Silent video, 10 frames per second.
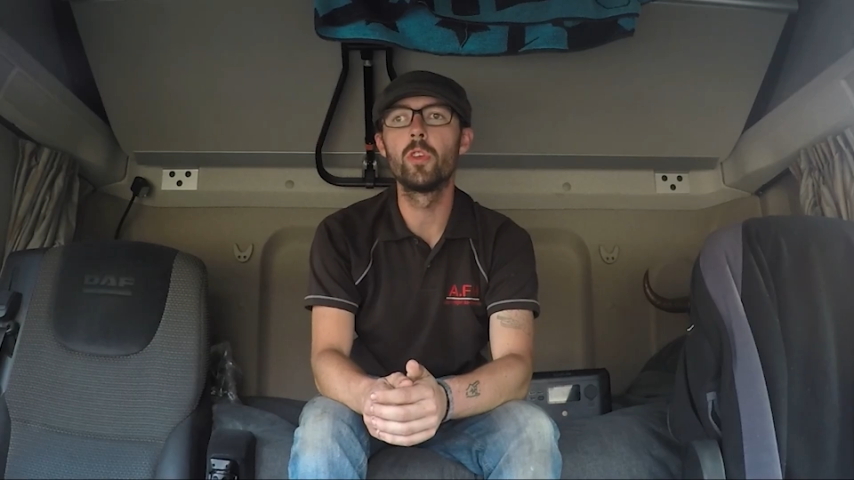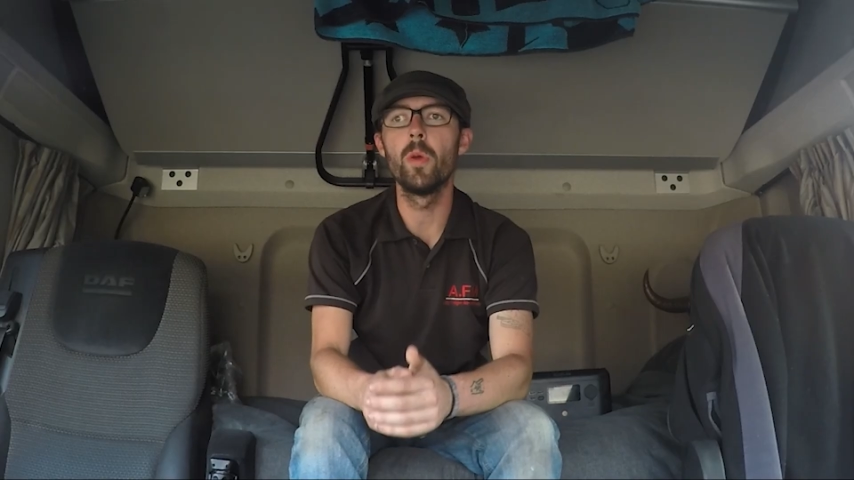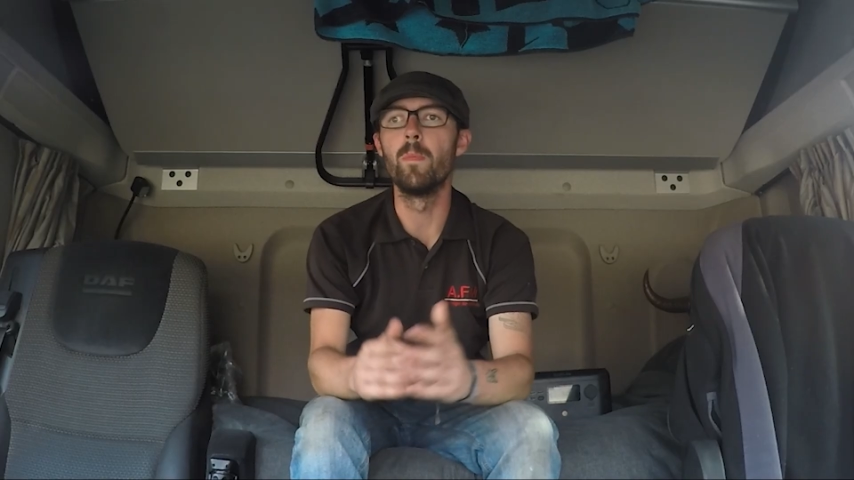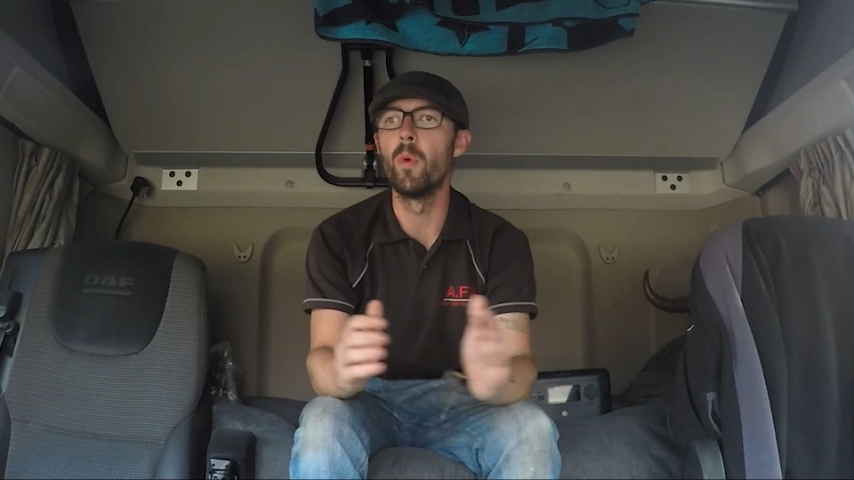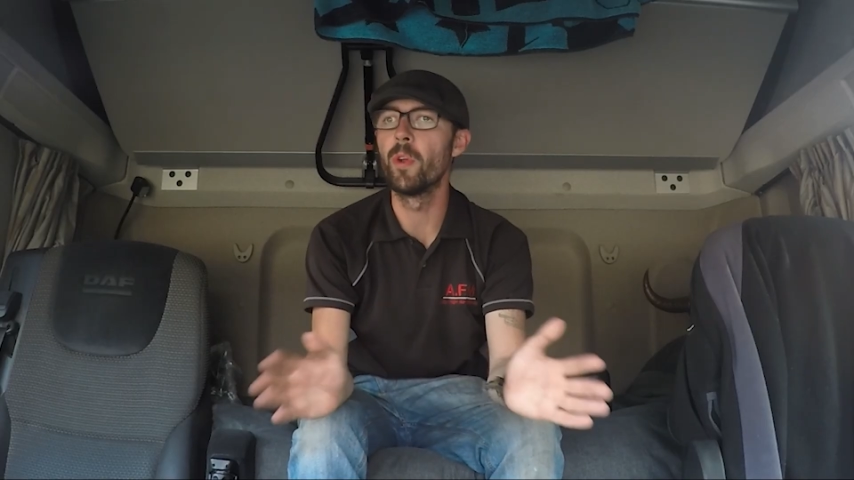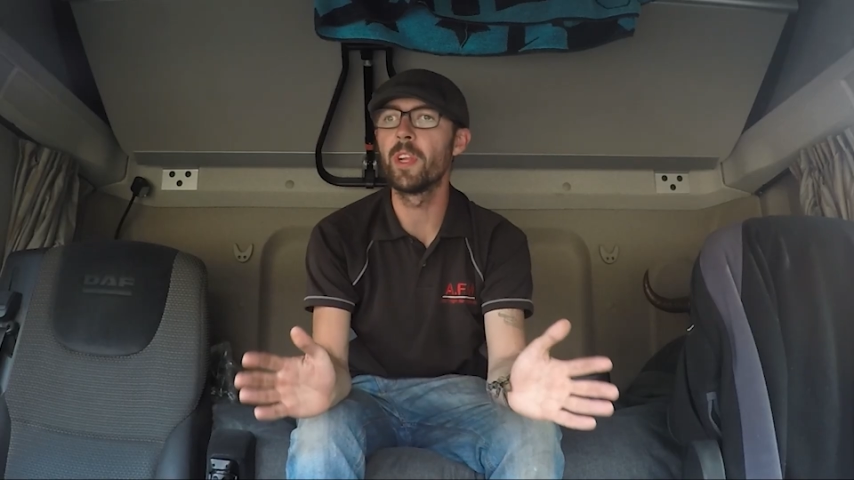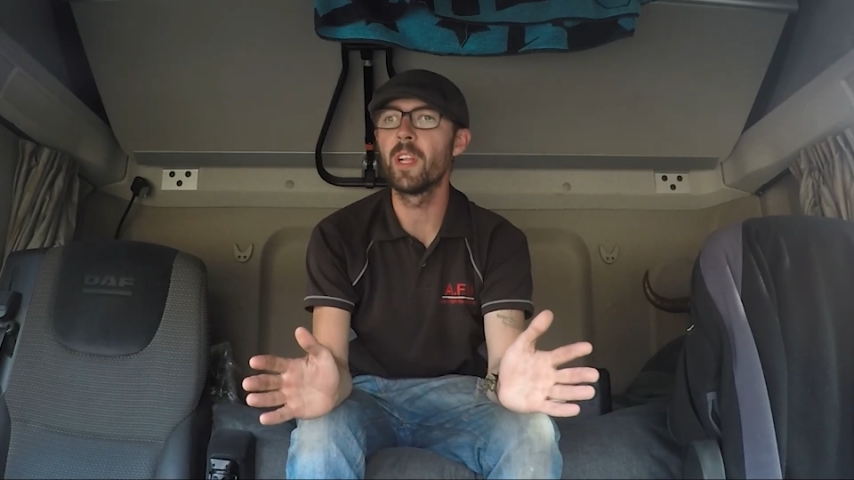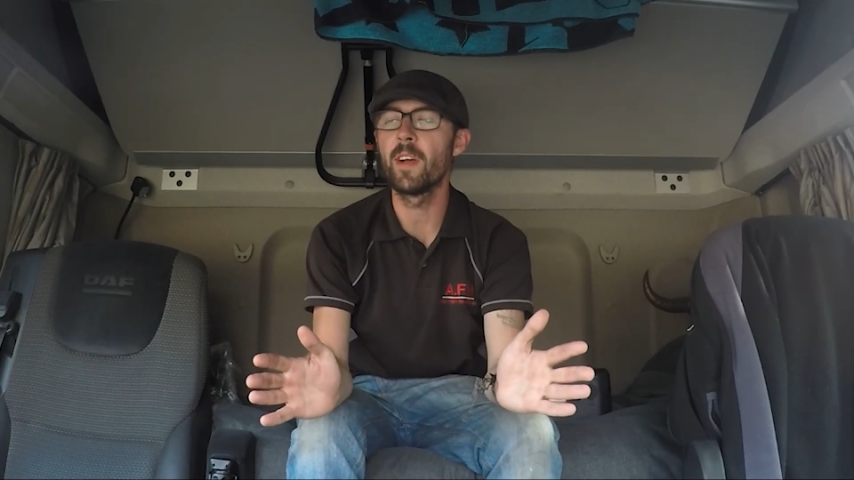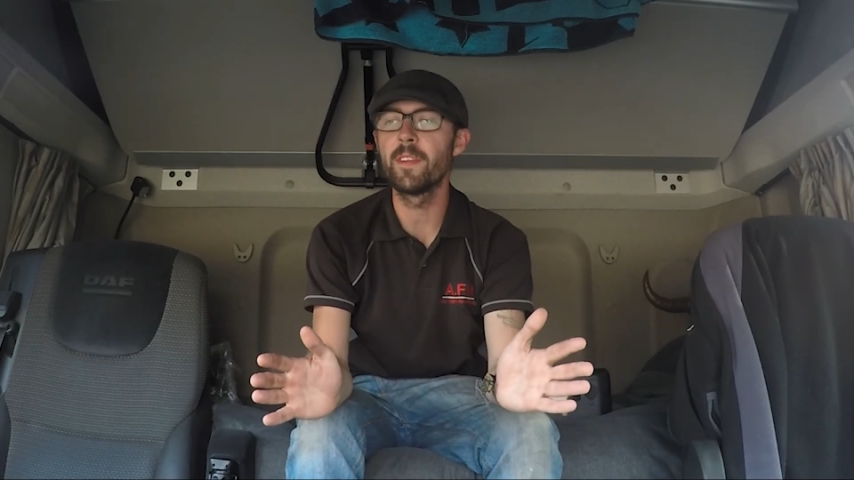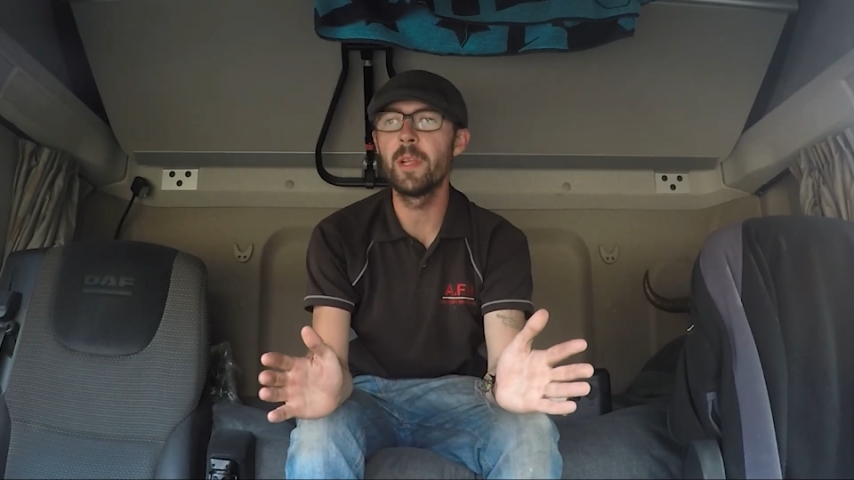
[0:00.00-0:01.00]
Good morning, good
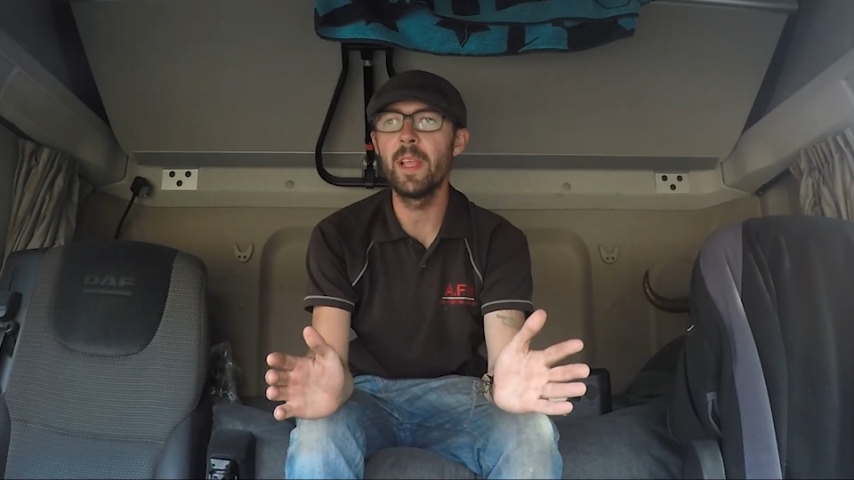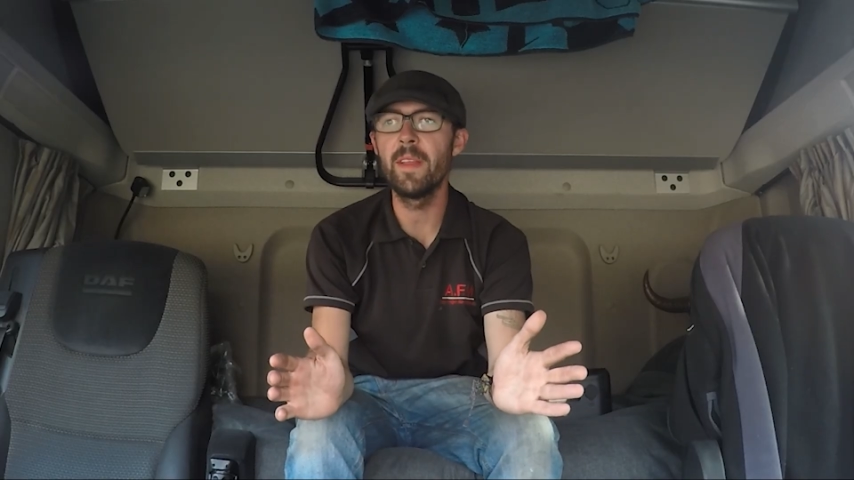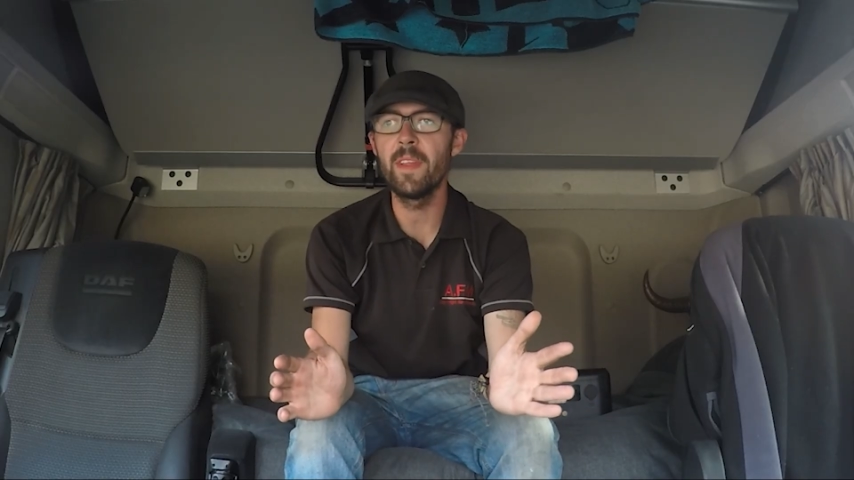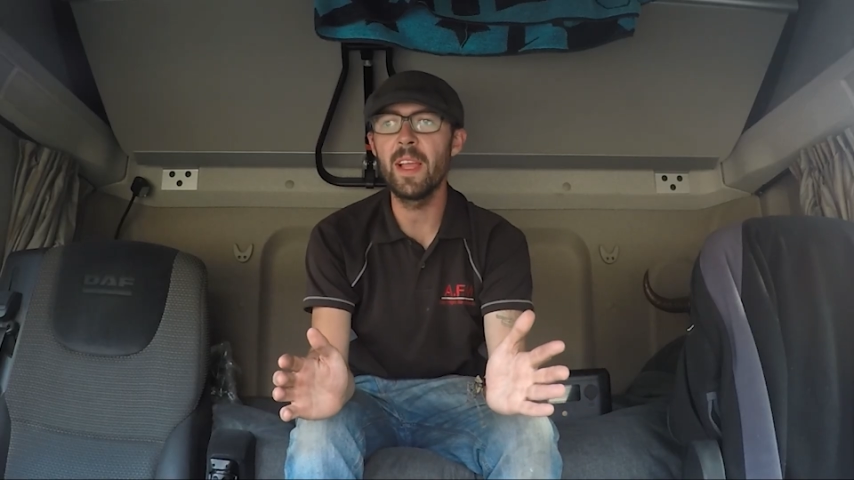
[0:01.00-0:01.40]
afternoon,